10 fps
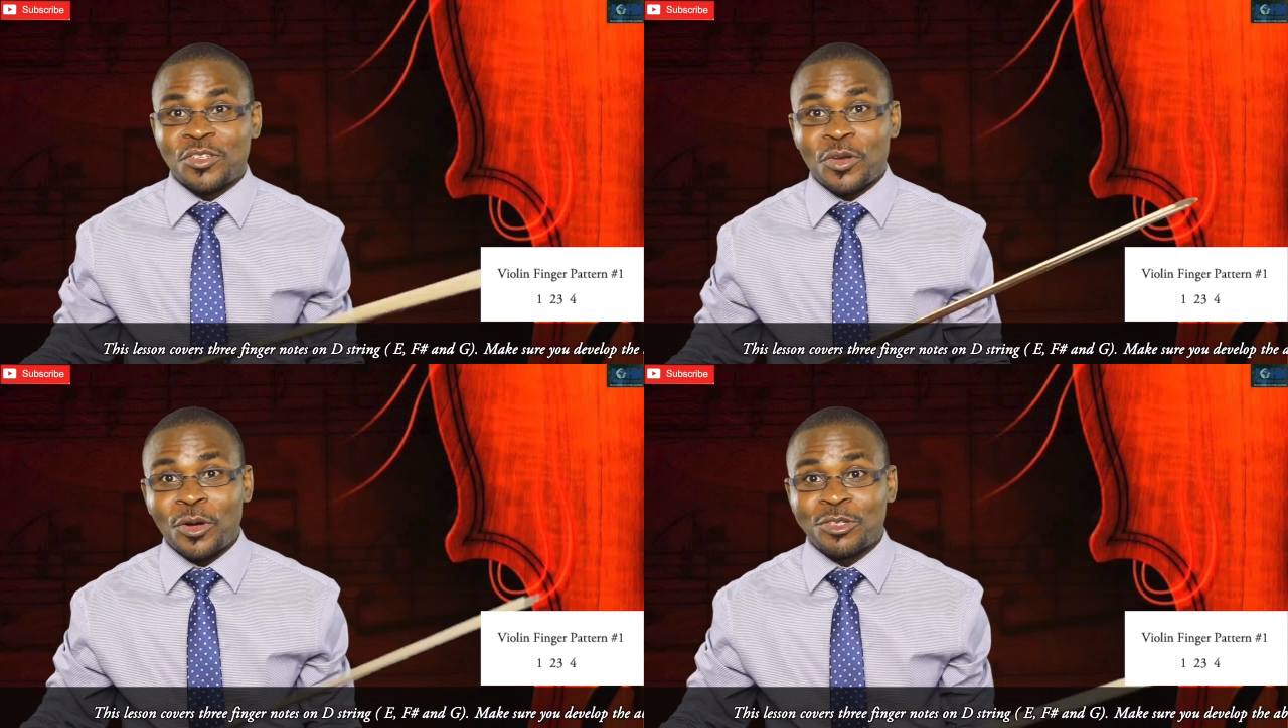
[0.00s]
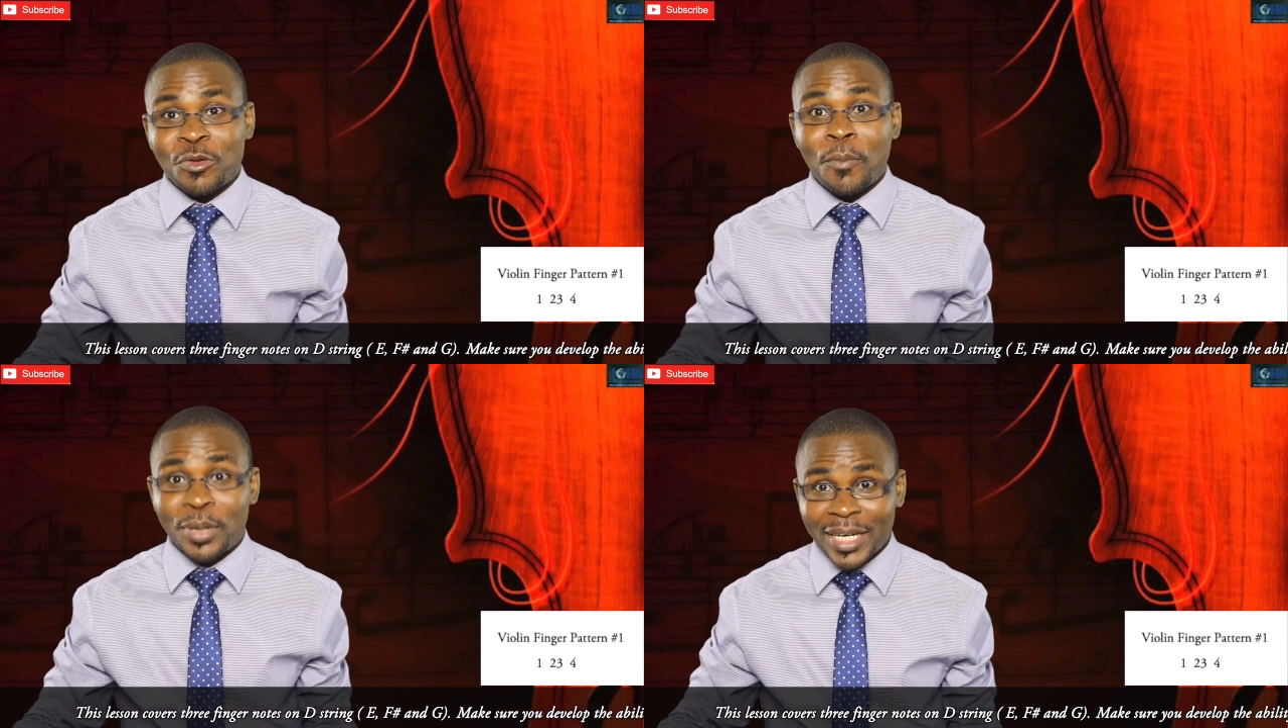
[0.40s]
to go to
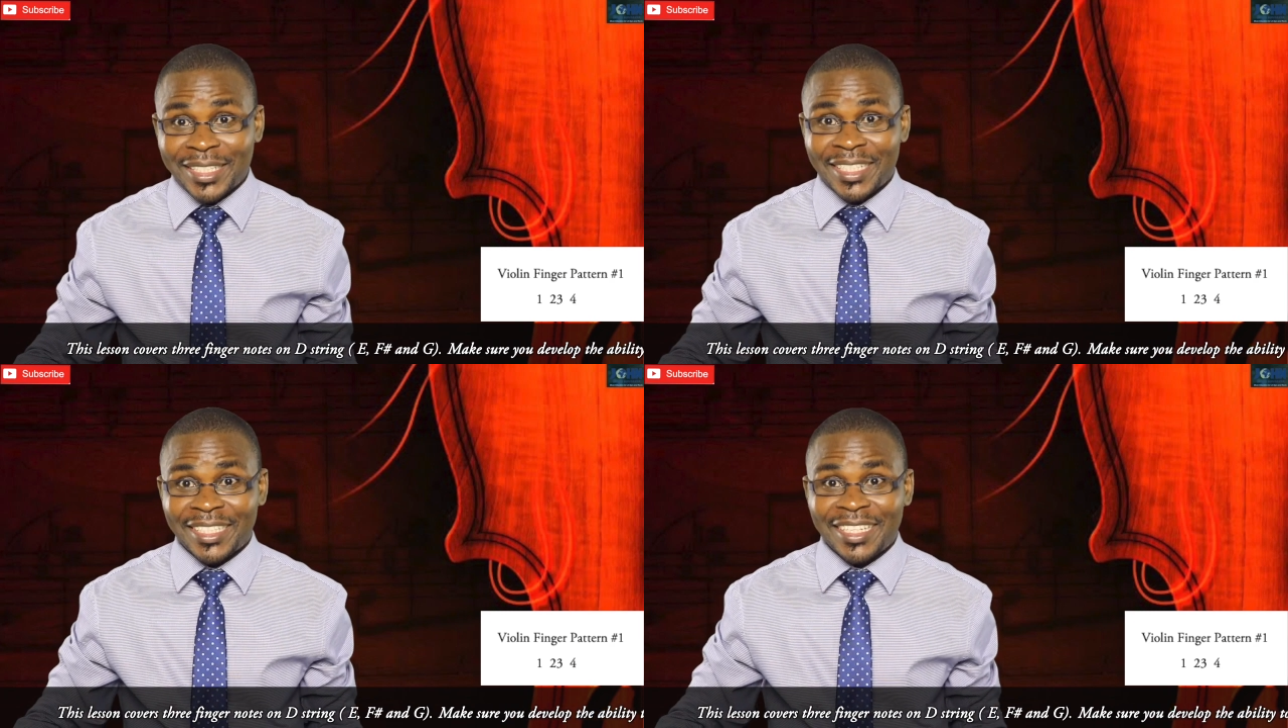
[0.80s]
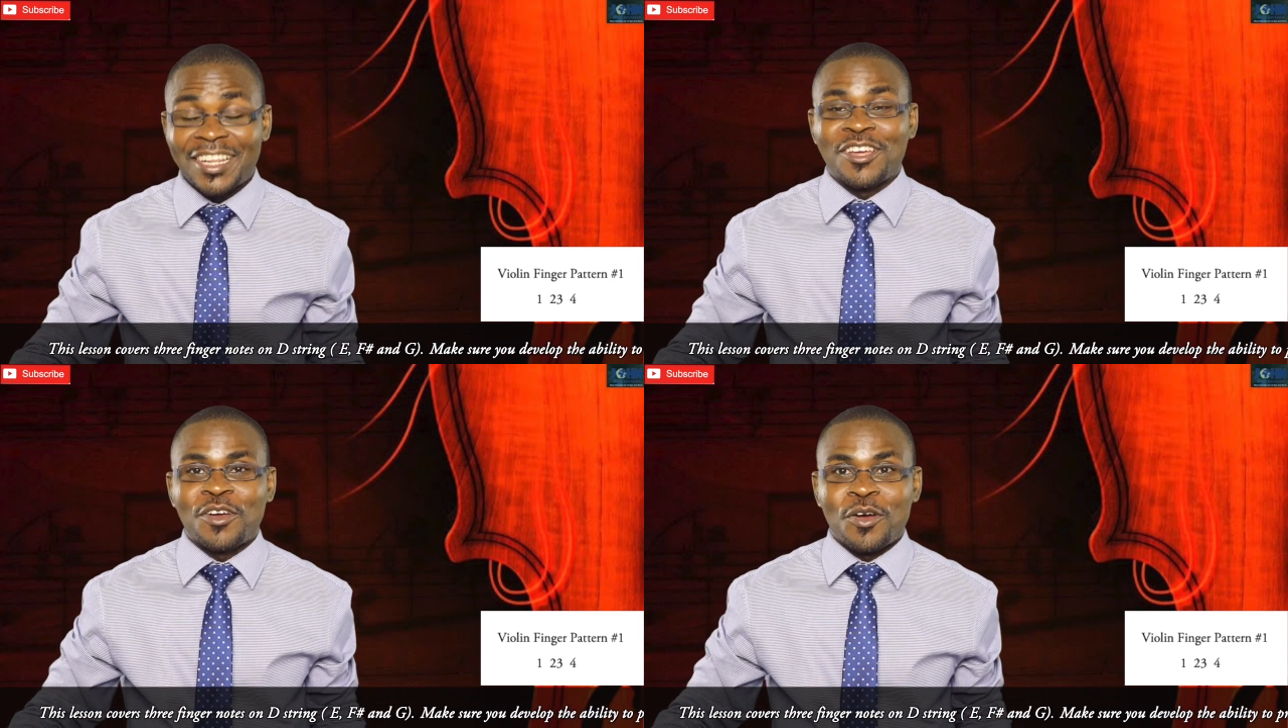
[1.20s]
pattern
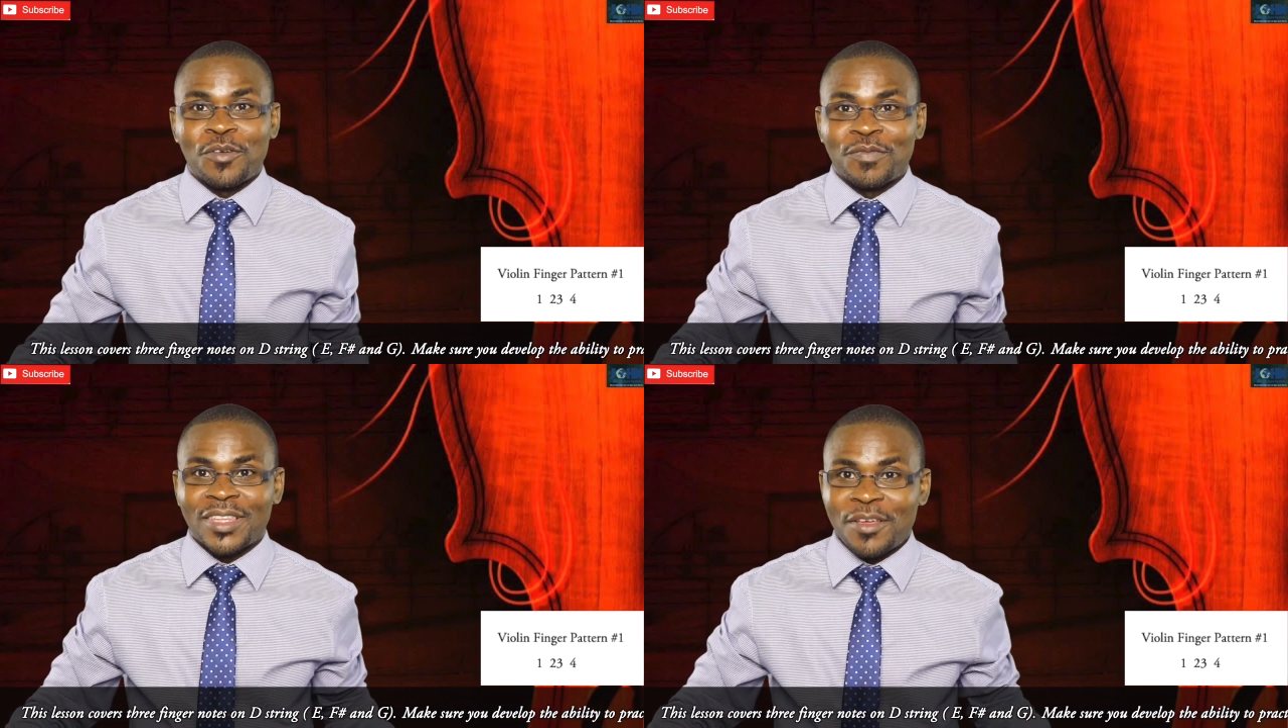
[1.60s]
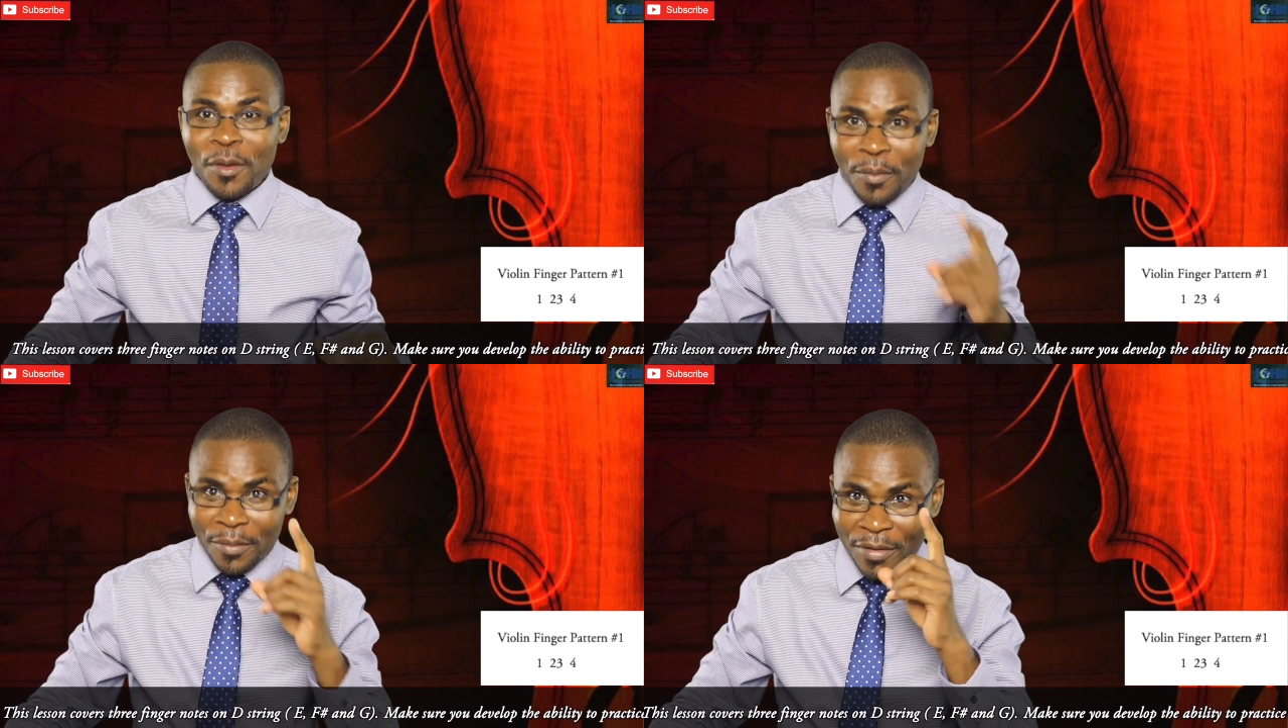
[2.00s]

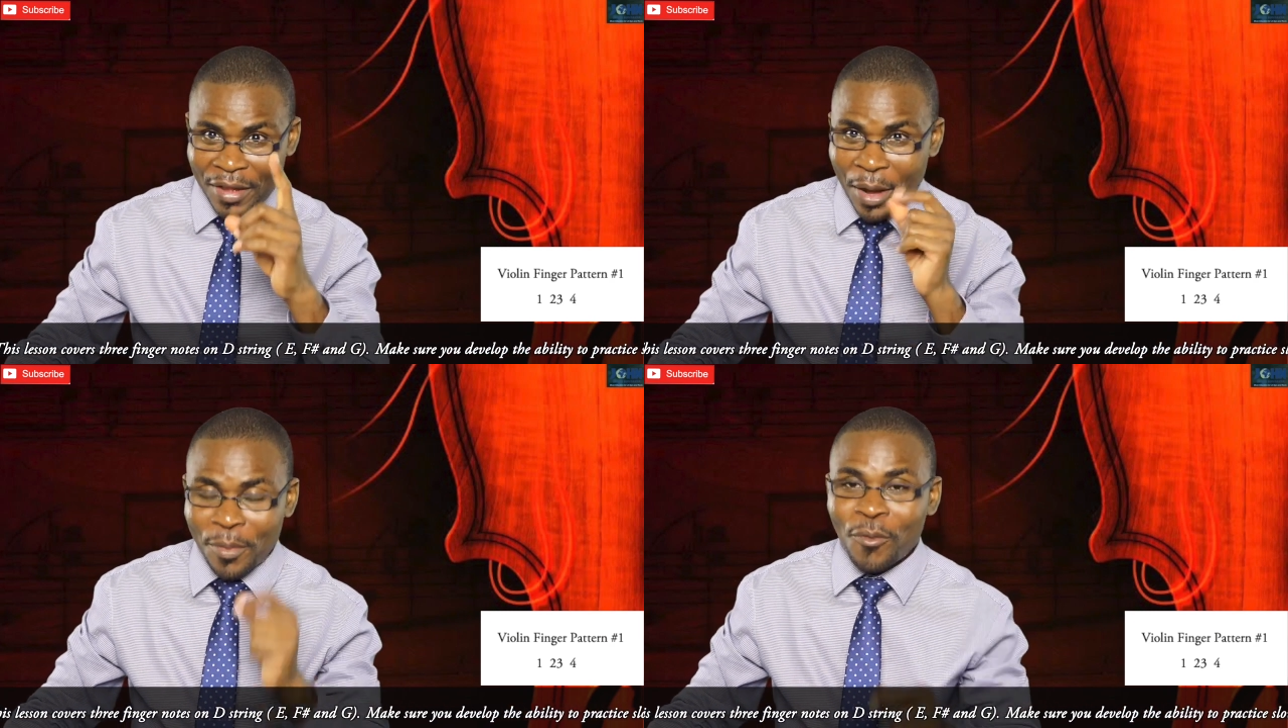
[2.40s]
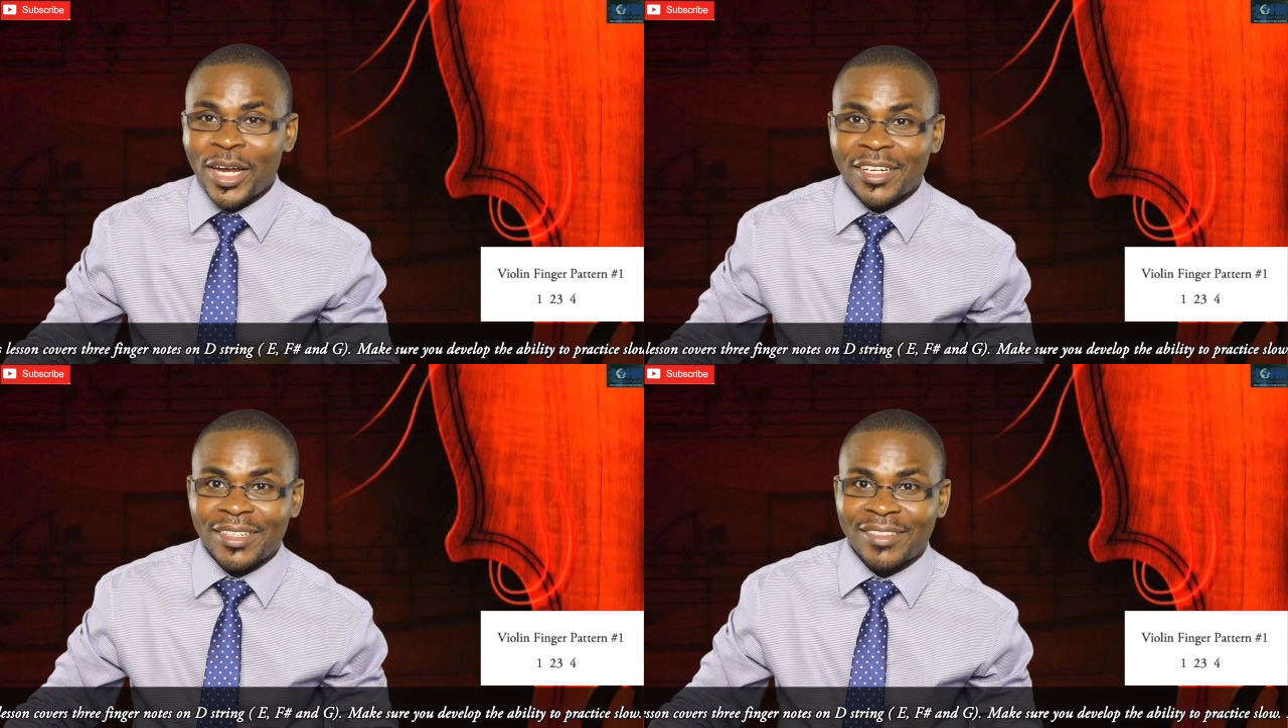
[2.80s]
number
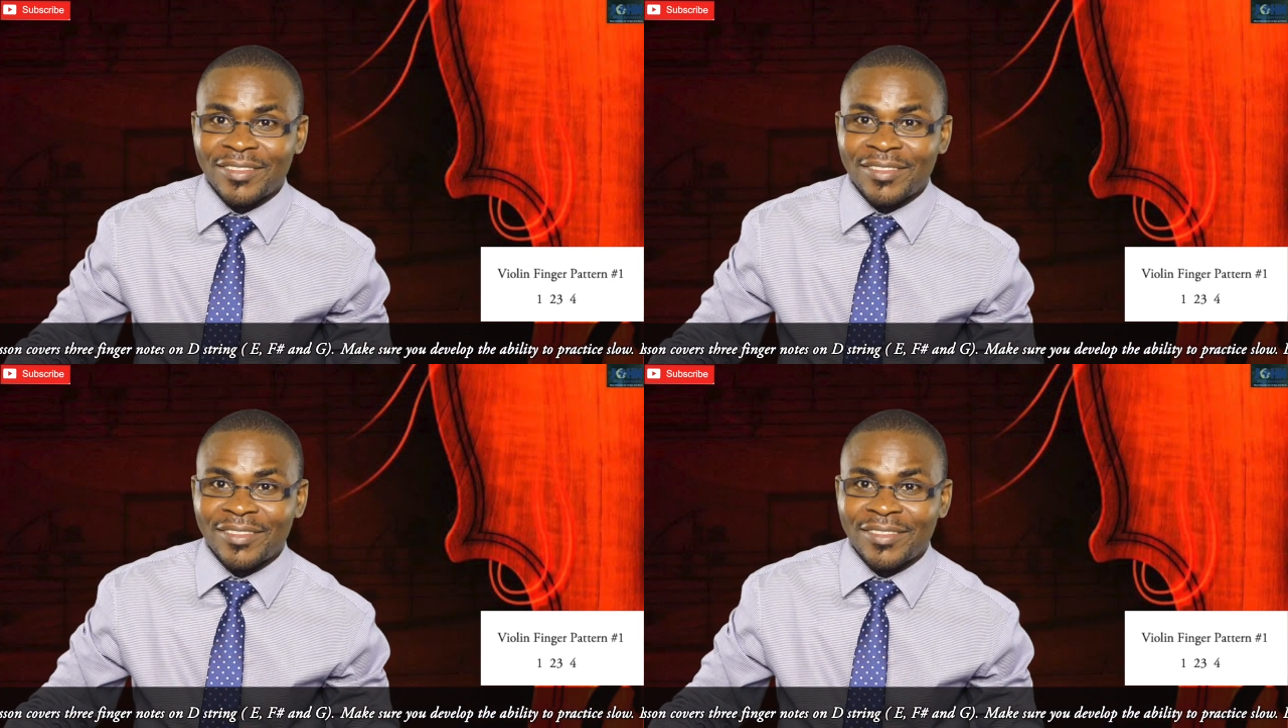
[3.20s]
1.